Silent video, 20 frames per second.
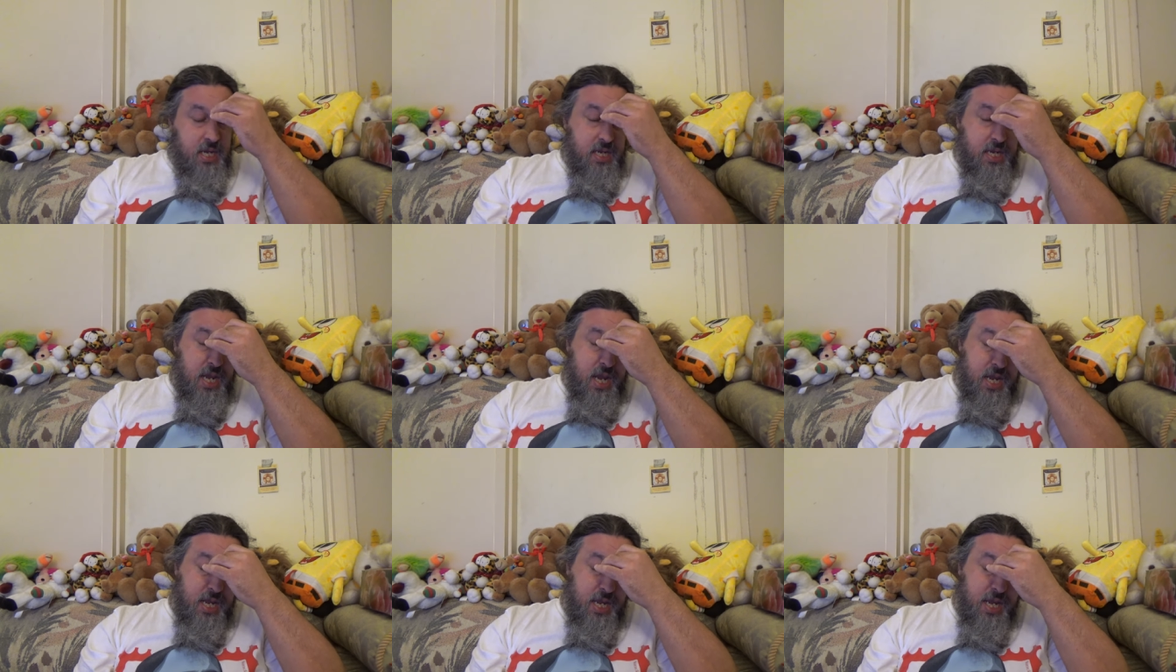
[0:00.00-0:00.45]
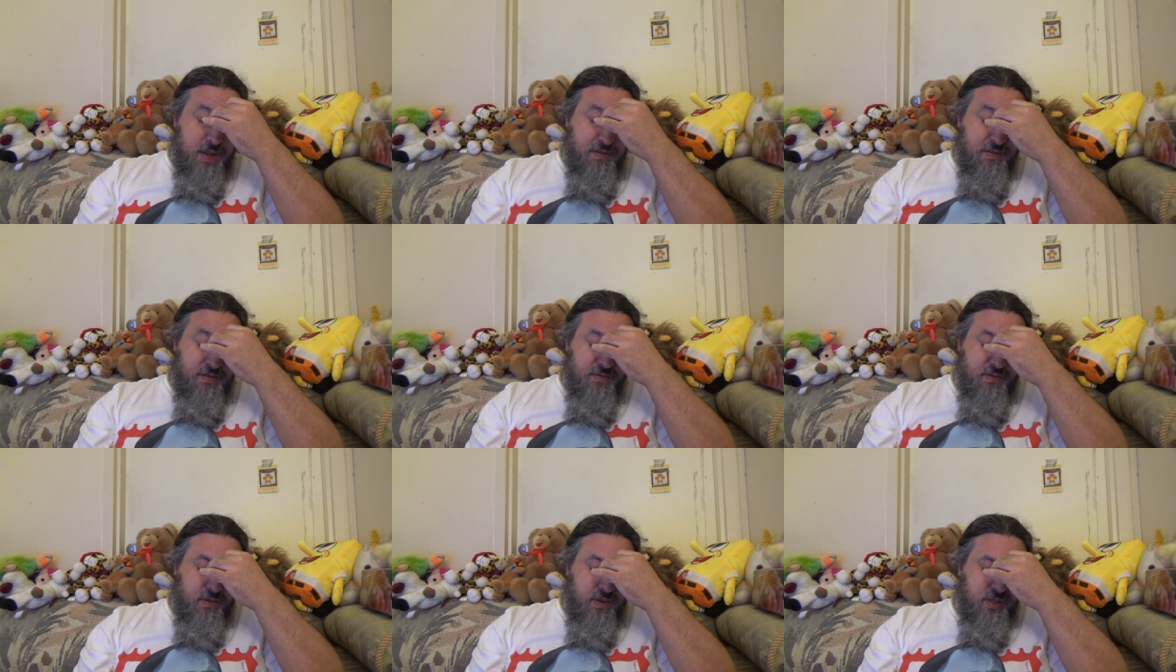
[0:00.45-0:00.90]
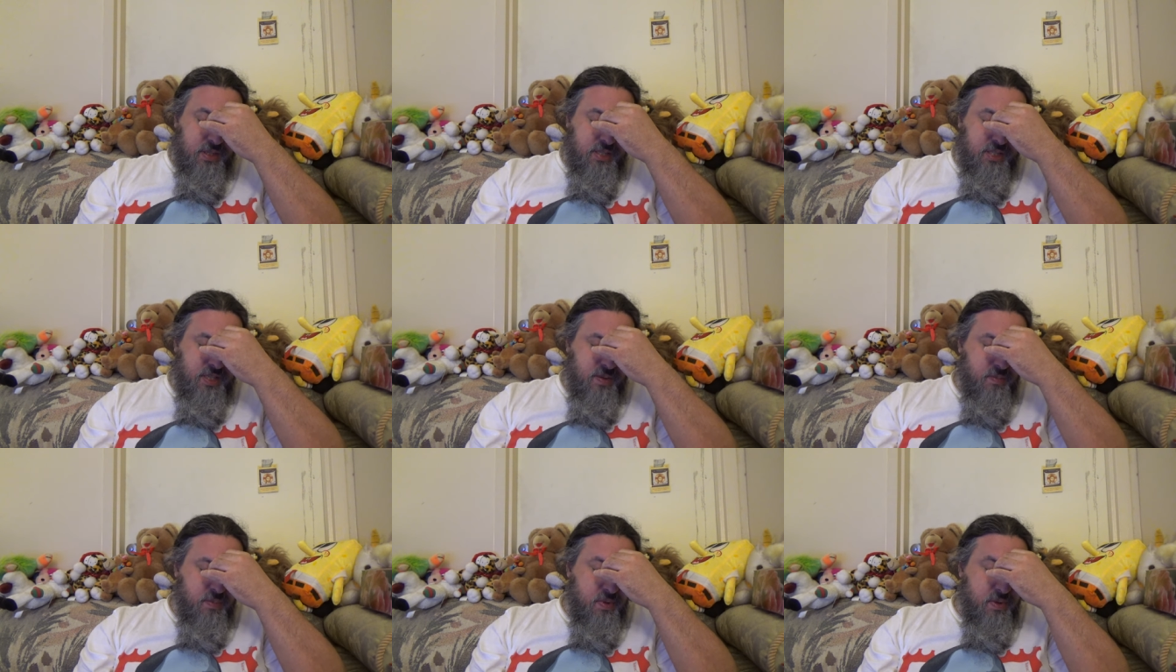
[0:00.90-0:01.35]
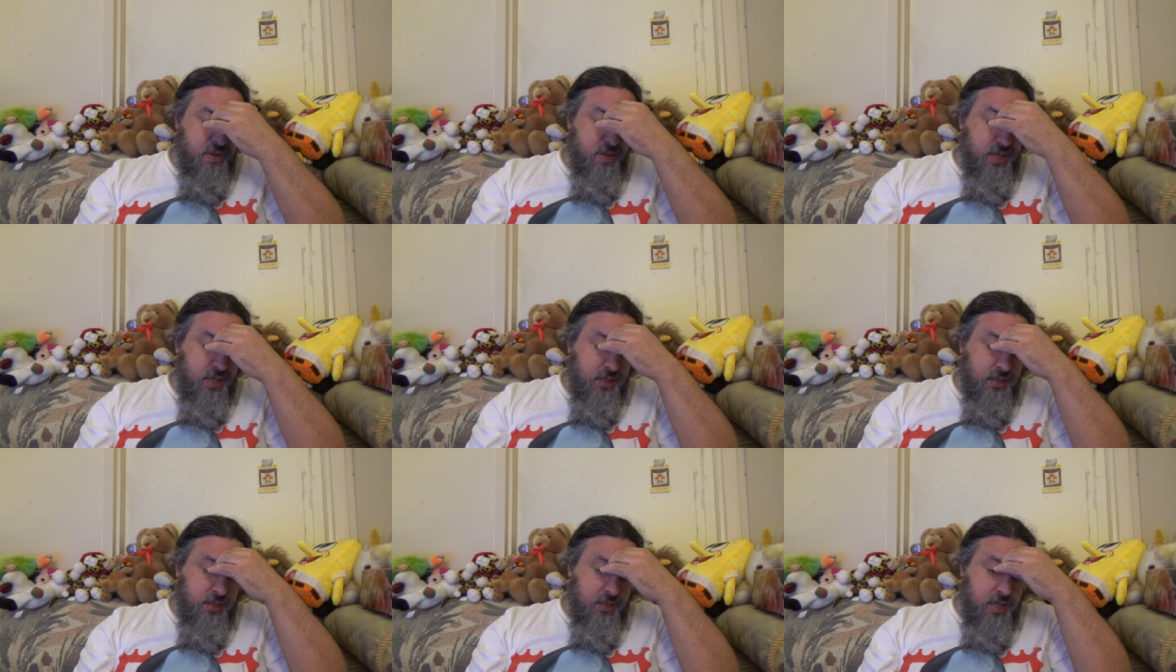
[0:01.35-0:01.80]
get even very simple
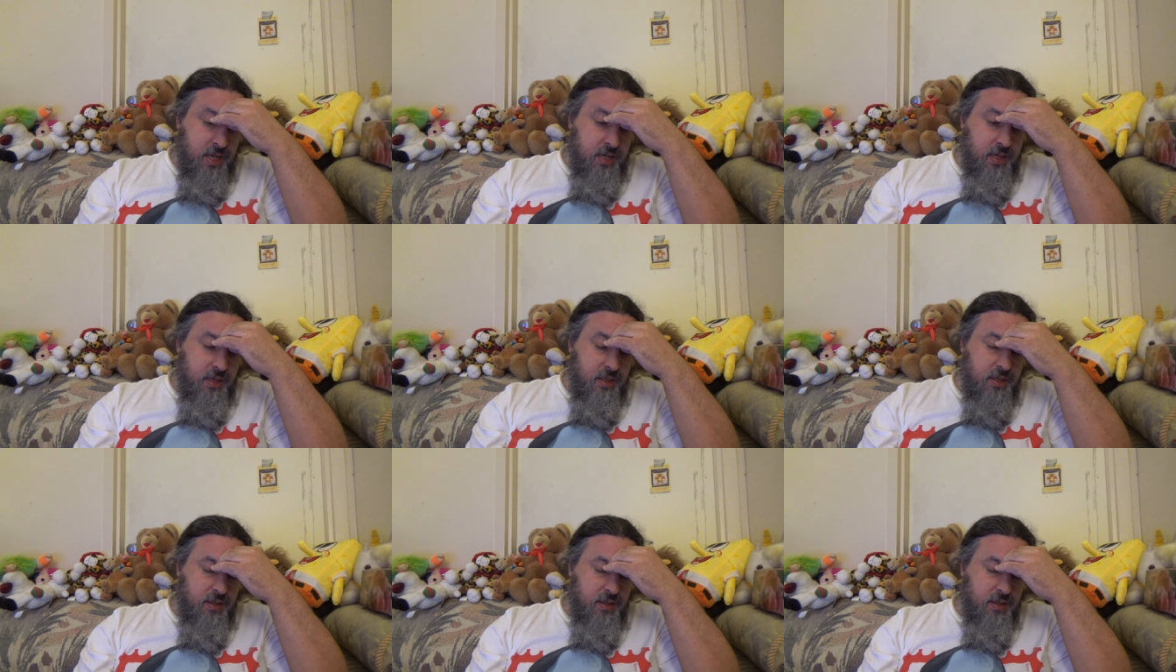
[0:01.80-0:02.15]
things done.